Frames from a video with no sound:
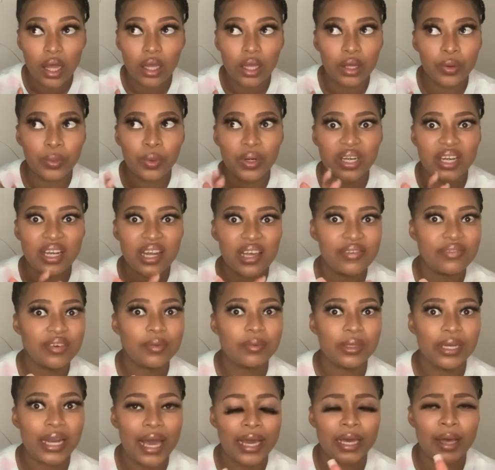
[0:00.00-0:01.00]
It would never
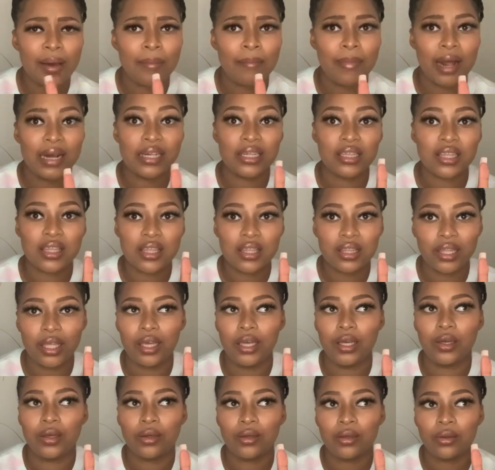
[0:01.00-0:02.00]
be like a month
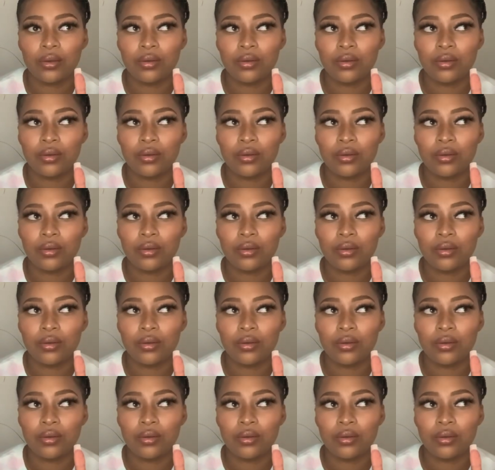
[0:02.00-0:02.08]
thing